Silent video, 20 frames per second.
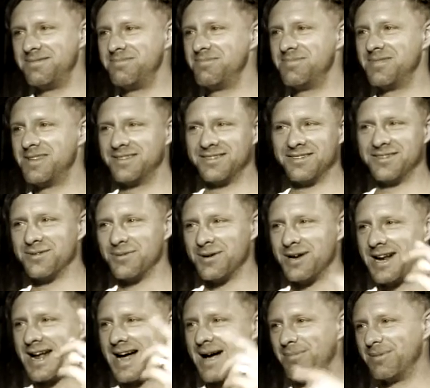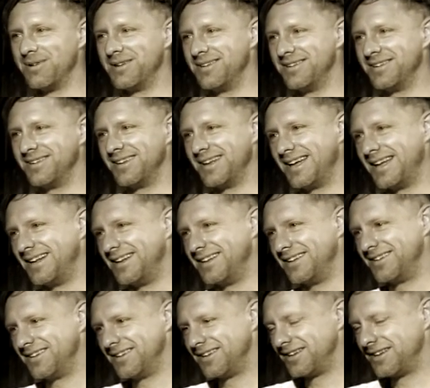this is the way it happened, and
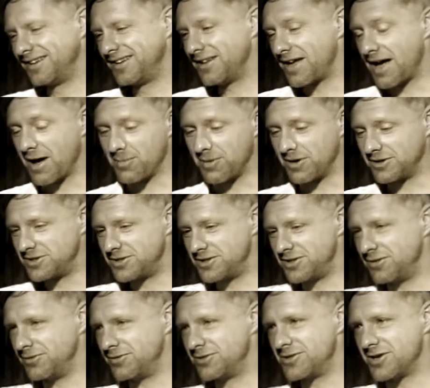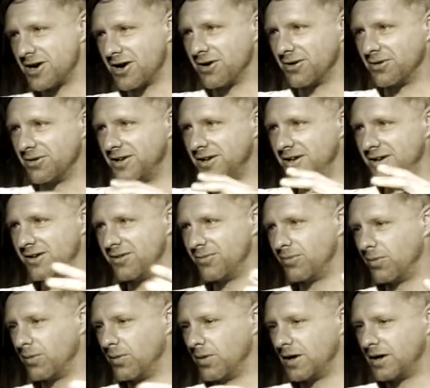how much do you show, and
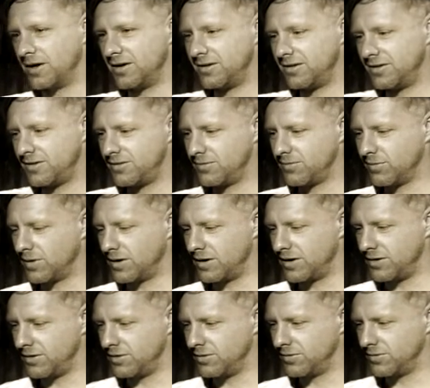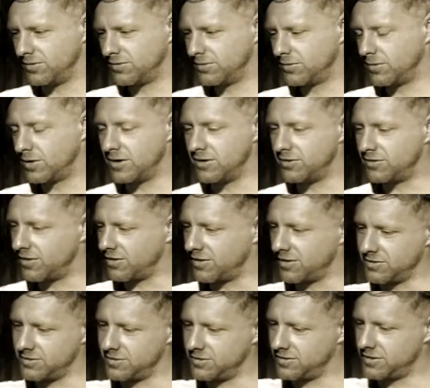where do you
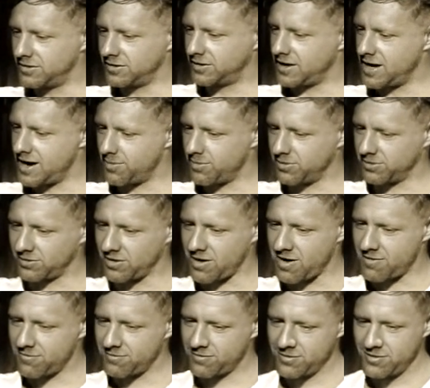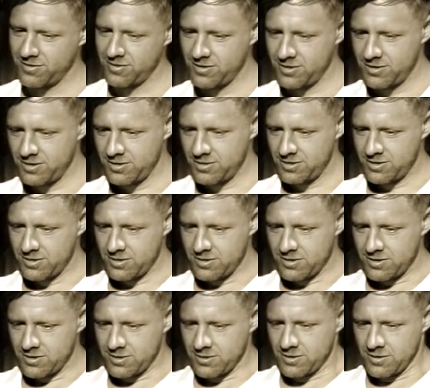turn the cameras off?
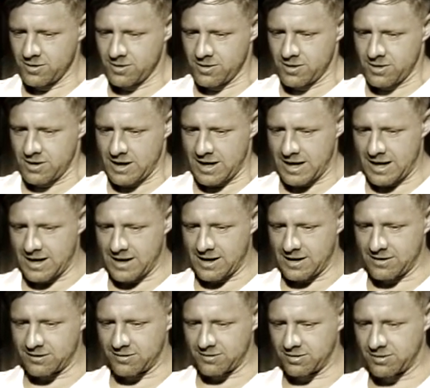Yeah.